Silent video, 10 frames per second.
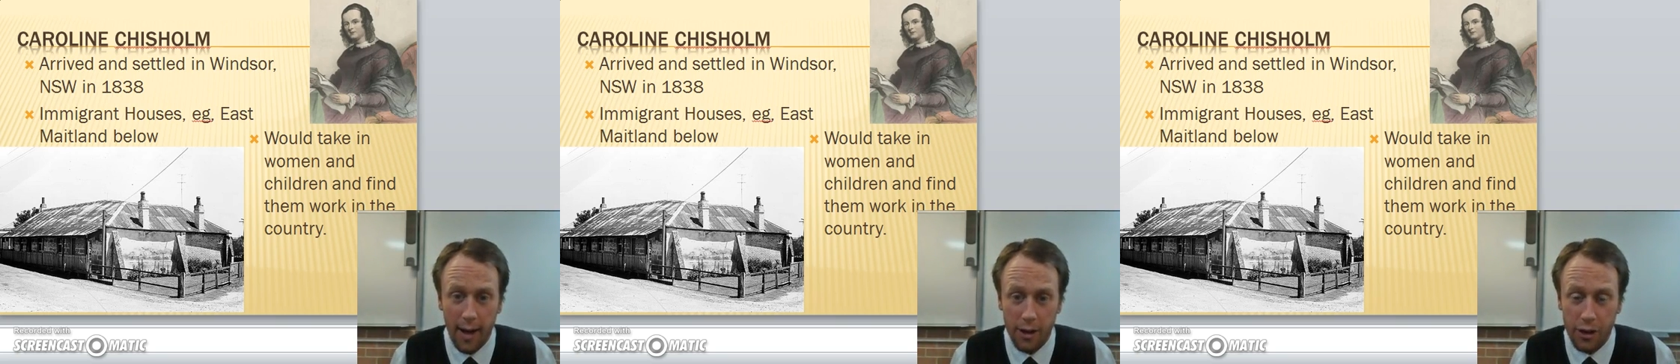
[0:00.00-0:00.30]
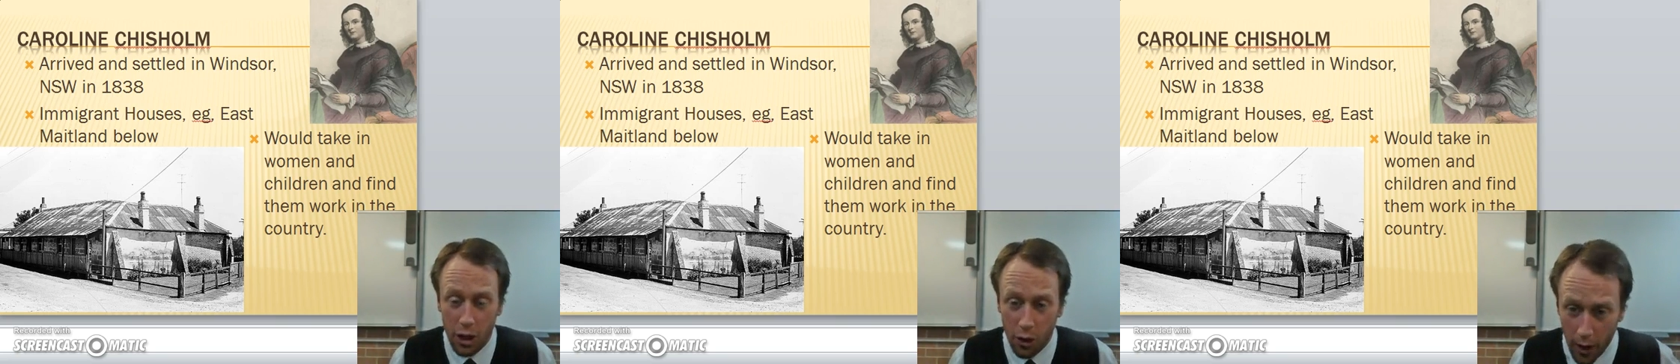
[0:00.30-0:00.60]

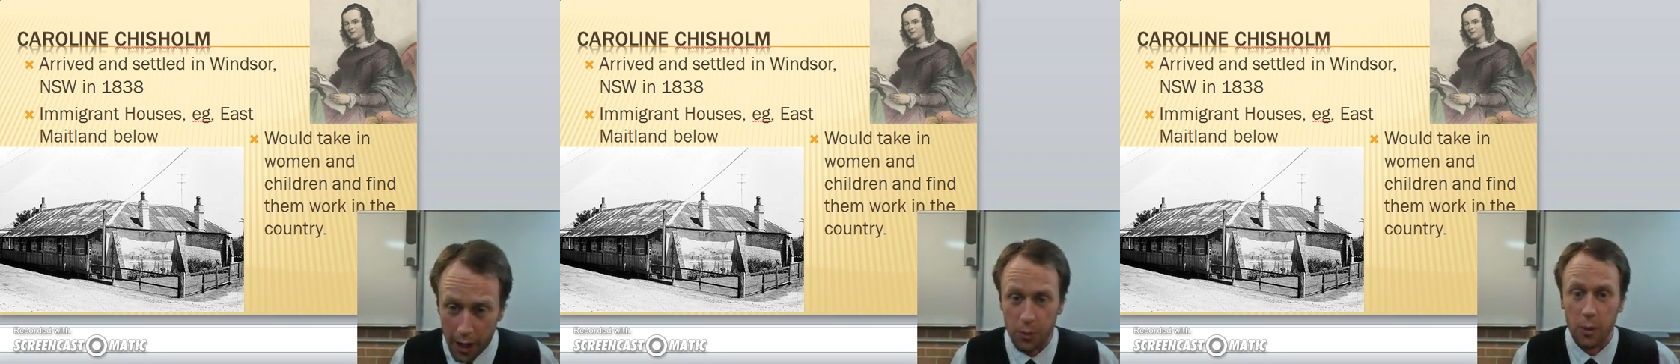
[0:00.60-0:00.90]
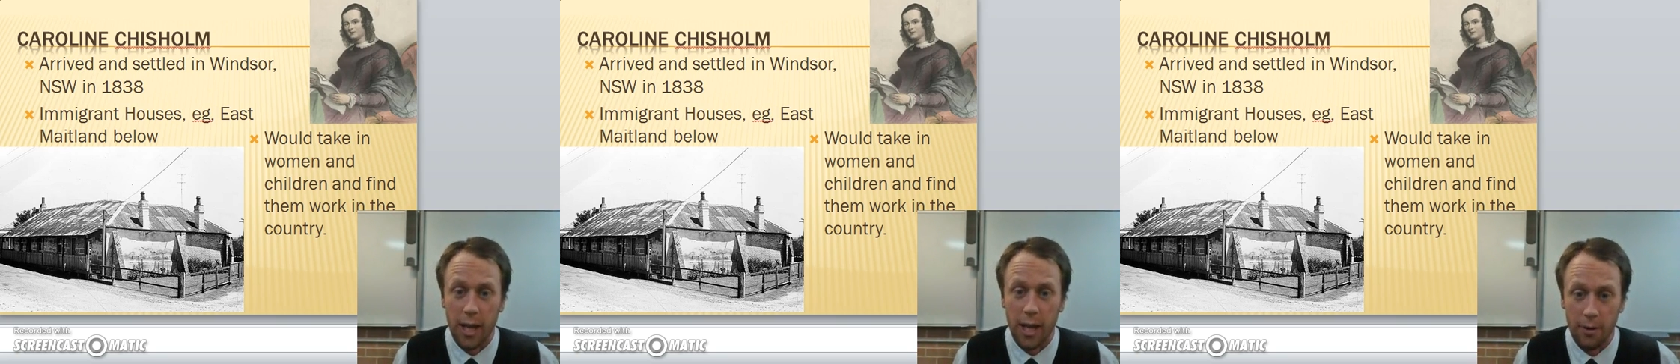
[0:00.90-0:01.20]
so the rats
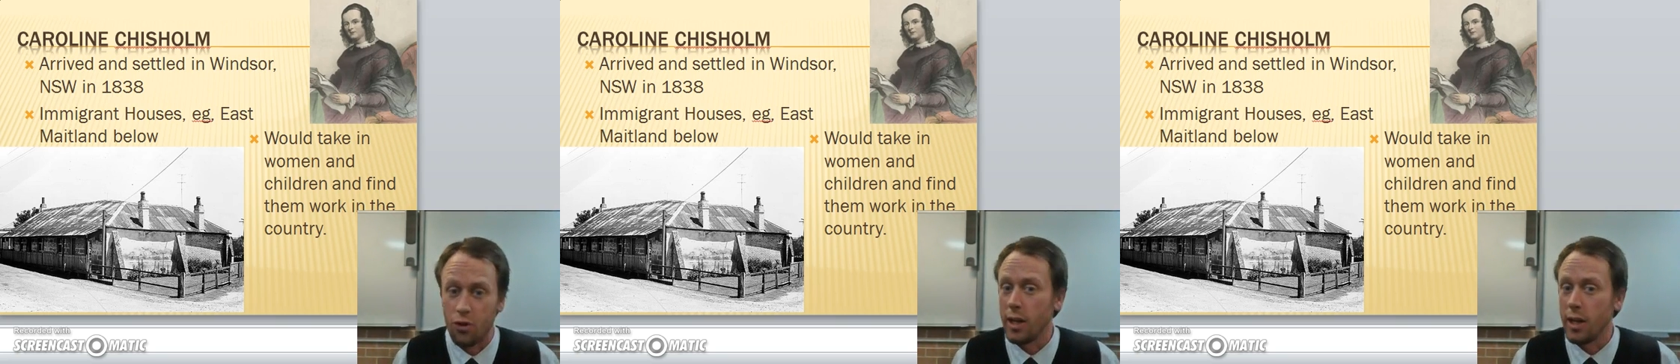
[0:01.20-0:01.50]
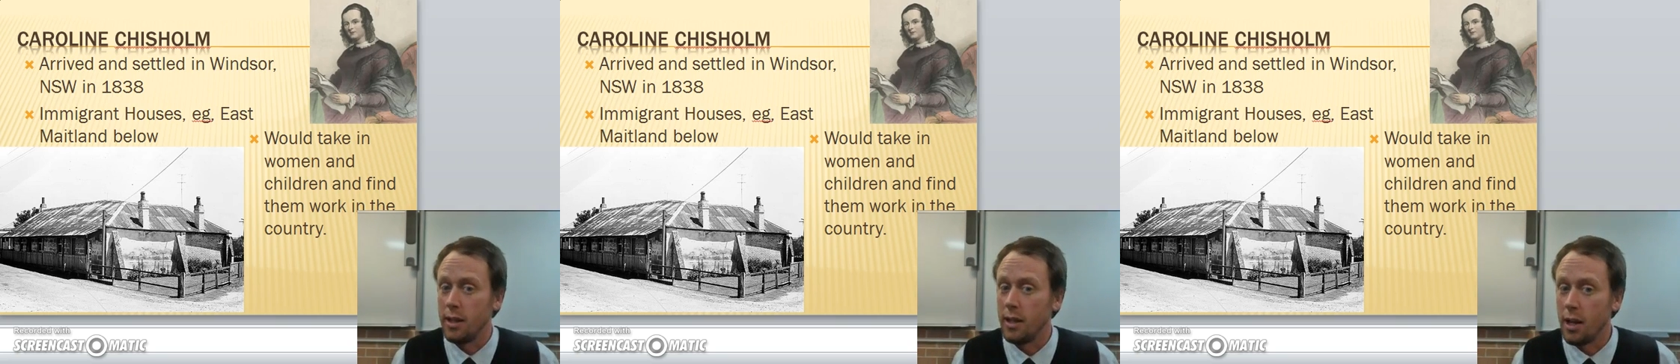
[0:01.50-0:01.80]
would come and
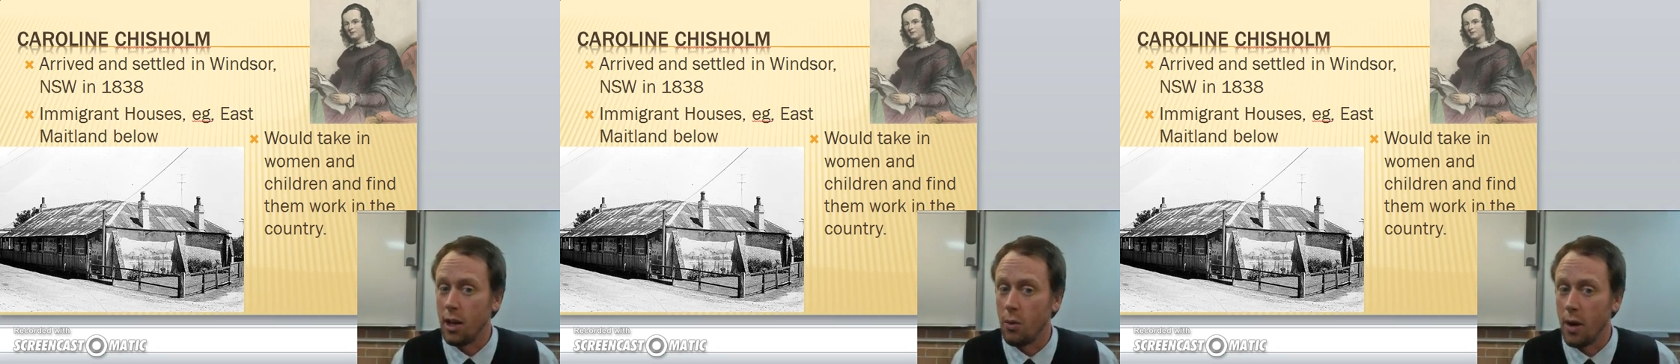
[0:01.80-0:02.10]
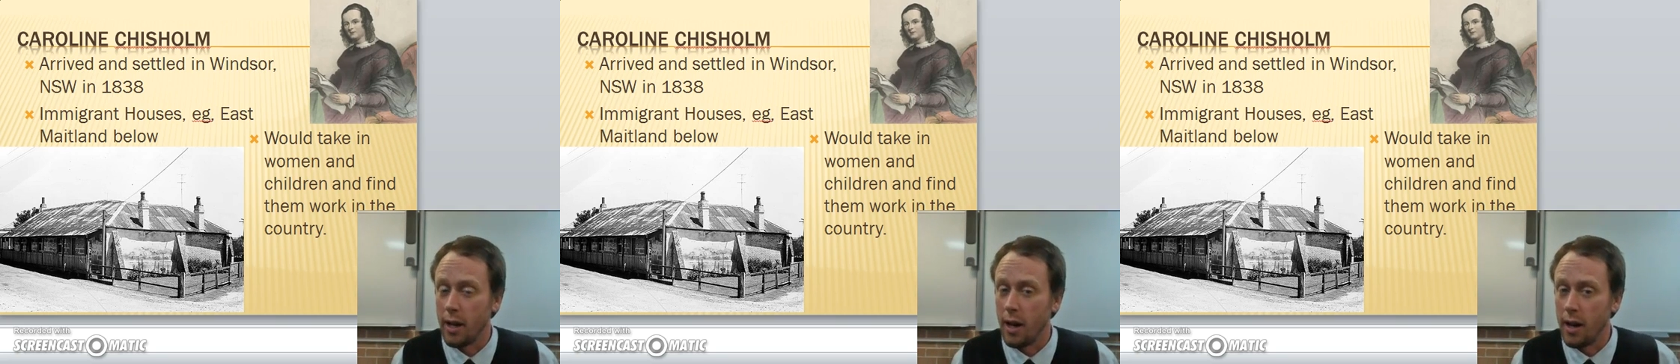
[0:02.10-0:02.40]
drink and then go
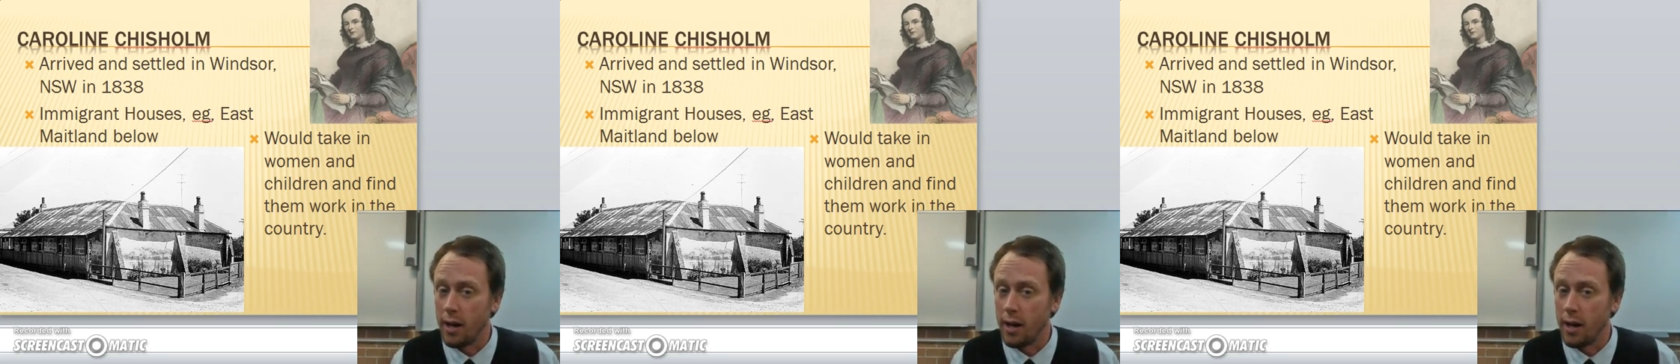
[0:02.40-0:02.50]
away.